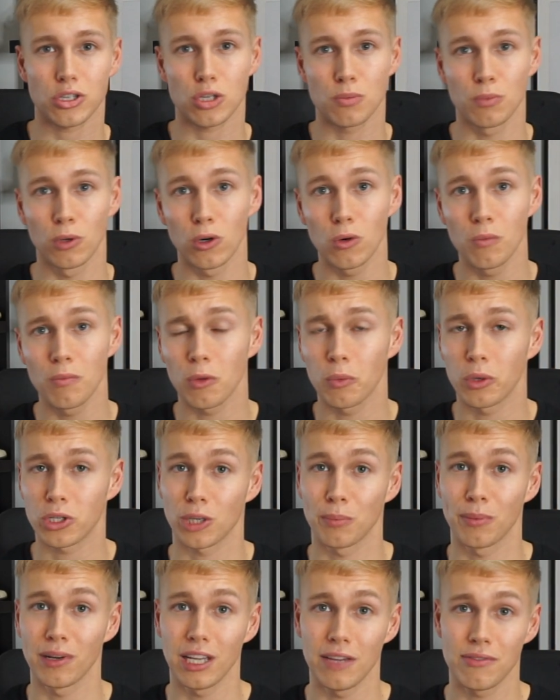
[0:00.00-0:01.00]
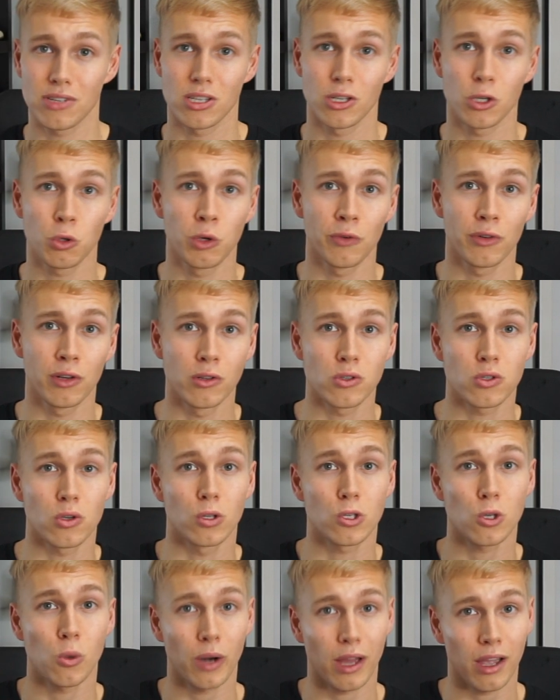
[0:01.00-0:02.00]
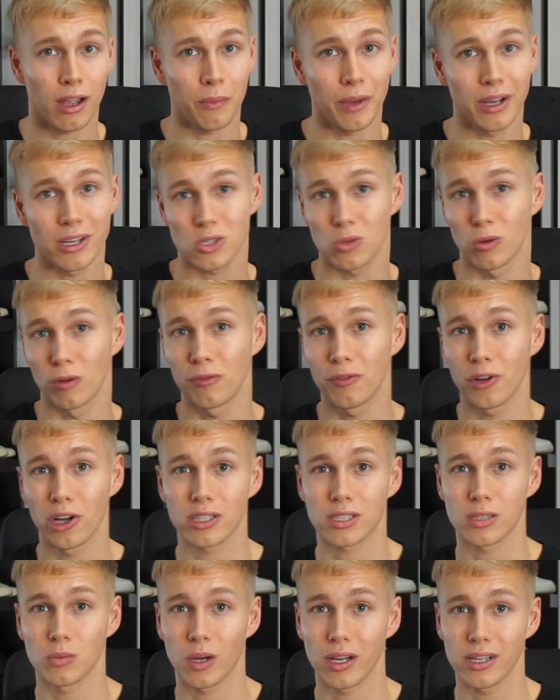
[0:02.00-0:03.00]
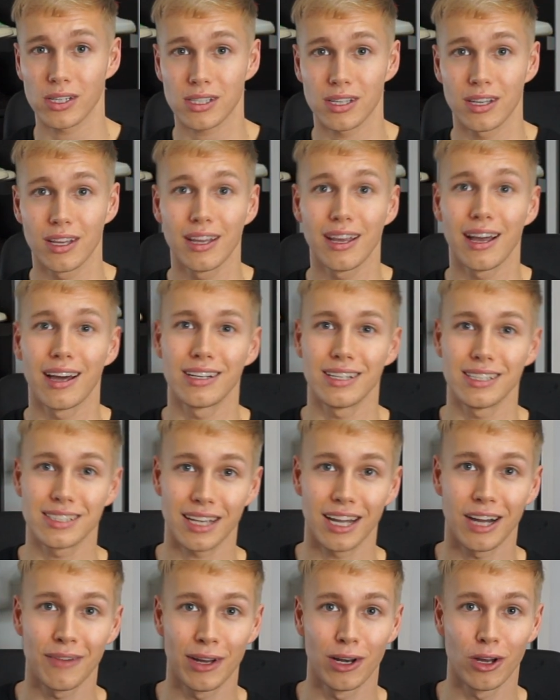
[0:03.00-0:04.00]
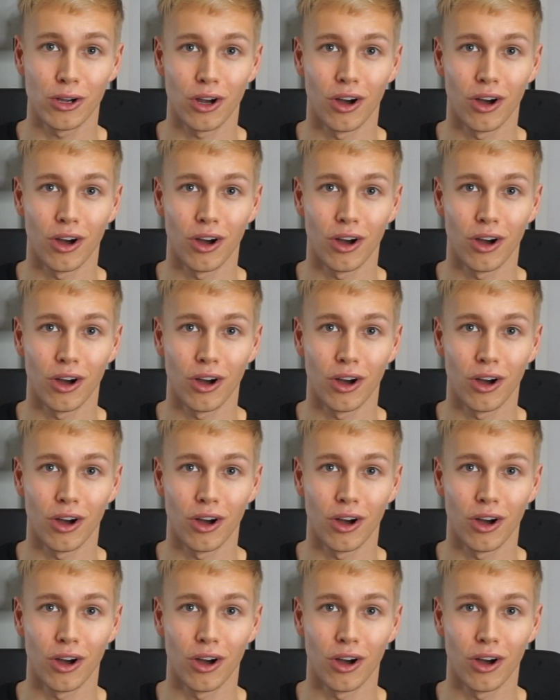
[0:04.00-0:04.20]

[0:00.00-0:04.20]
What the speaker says: small, which I believe is the equivalent to a 28 waist to a 30 waist, and these are how they look